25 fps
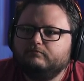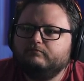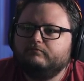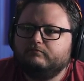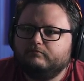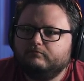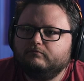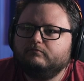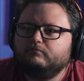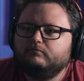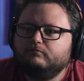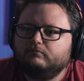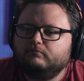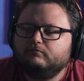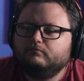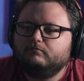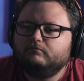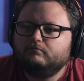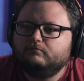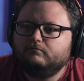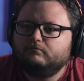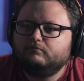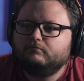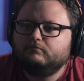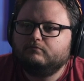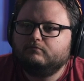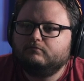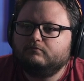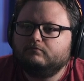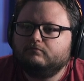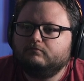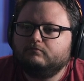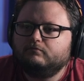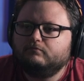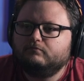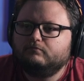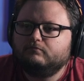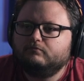
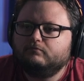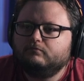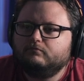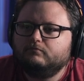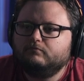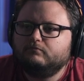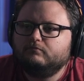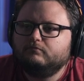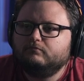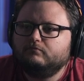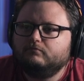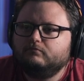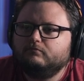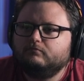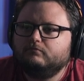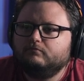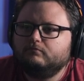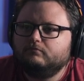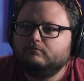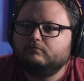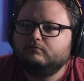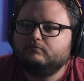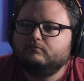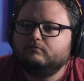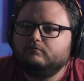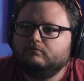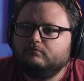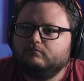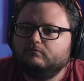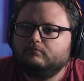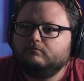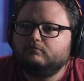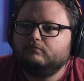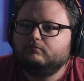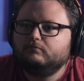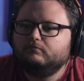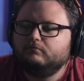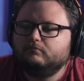
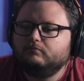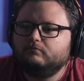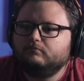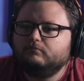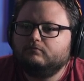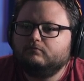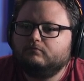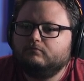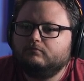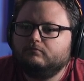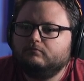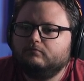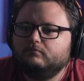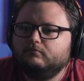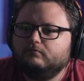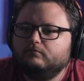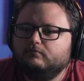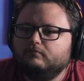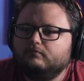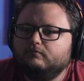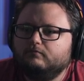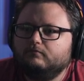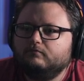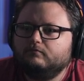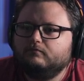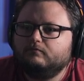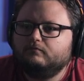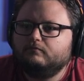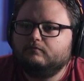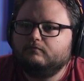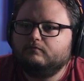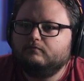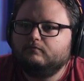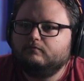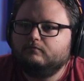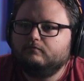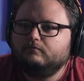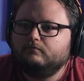
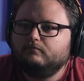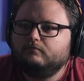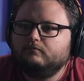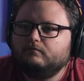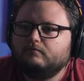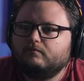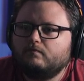[no speech]